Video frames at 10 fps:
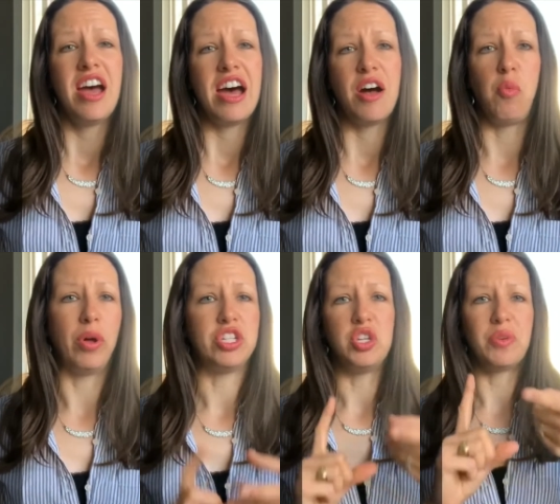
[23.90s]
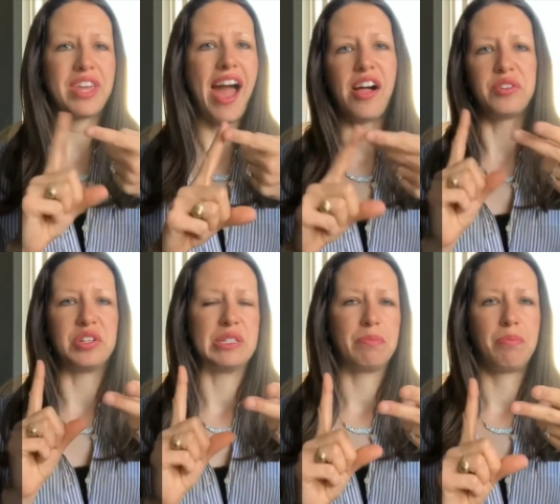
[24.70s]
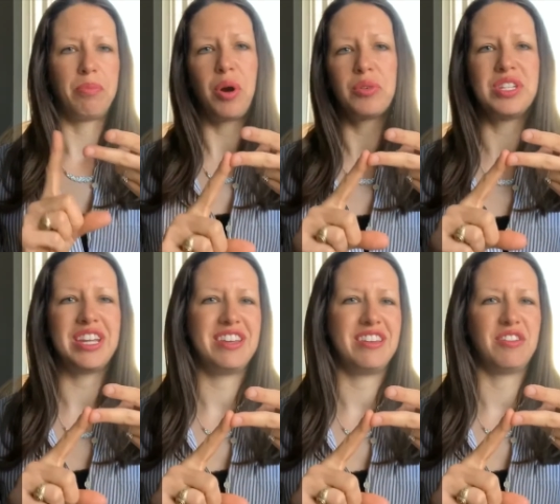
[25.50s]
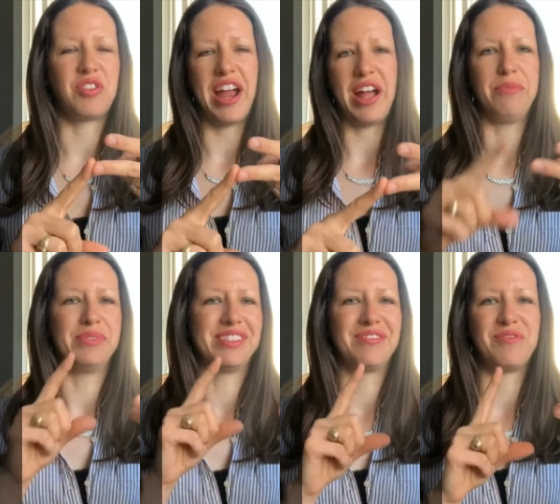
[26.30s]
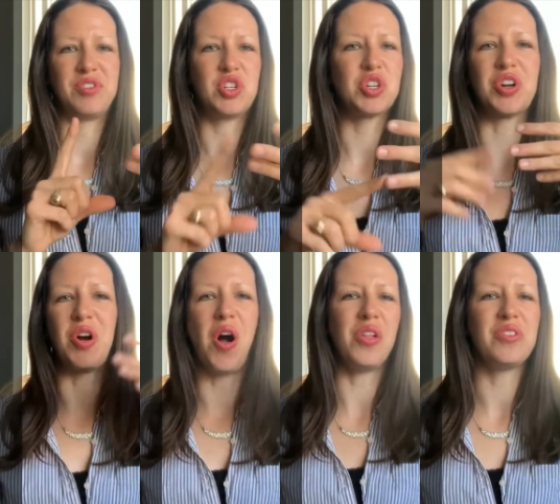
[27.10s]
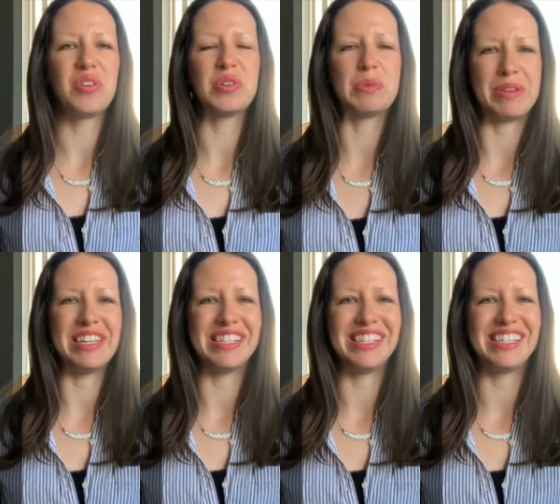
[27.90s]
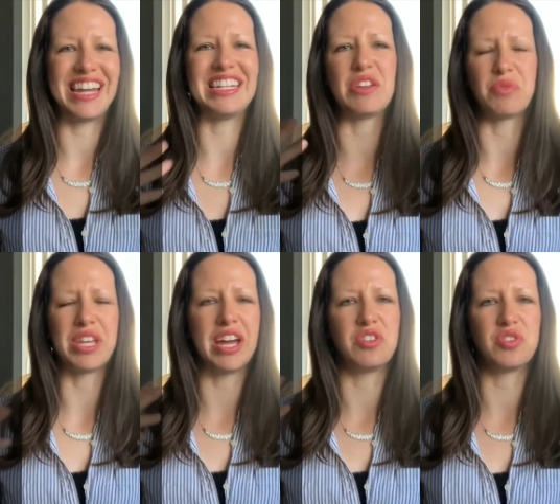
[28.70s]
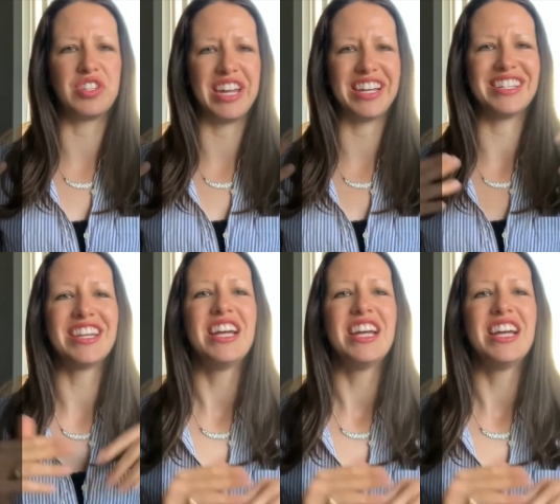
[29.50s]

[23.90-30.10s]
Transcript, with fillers: uh, what to do with calories, protein grams, sugar, all of those pieces that I didn't really understand